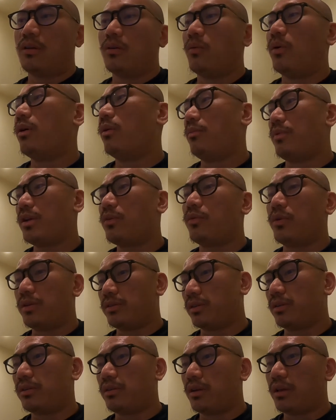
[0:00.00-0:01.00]
Well, a big
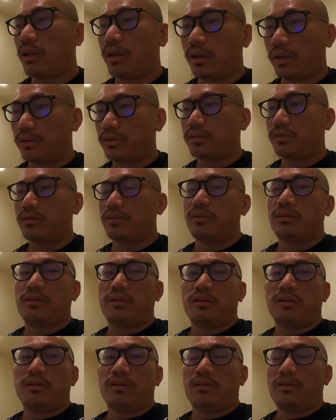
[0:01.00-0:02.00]
reason is
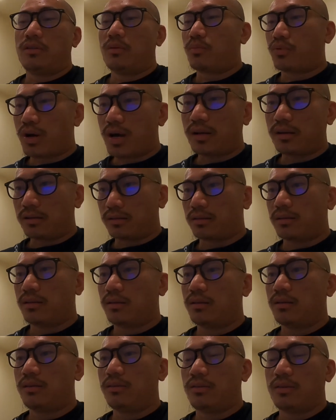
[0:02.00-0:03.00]
the product,
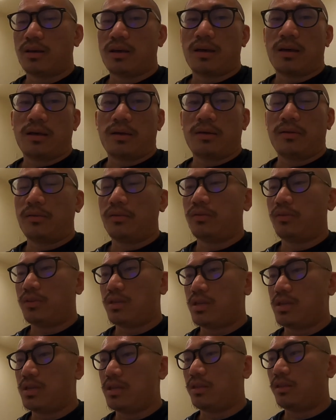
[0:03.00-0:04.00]
the
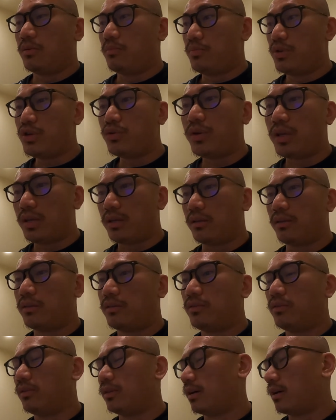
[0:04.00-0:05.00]
beauty,
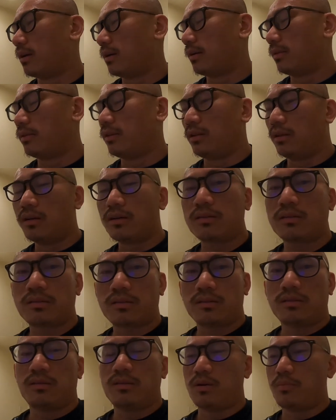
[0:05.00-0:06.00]
the
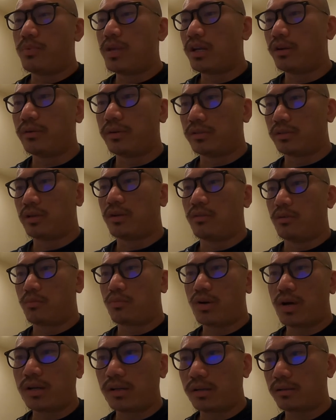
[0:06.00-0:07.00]
looks, the appearance of the
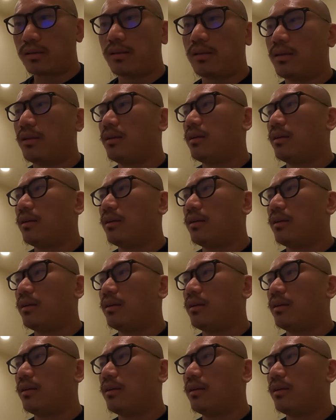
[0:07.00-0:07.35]
product.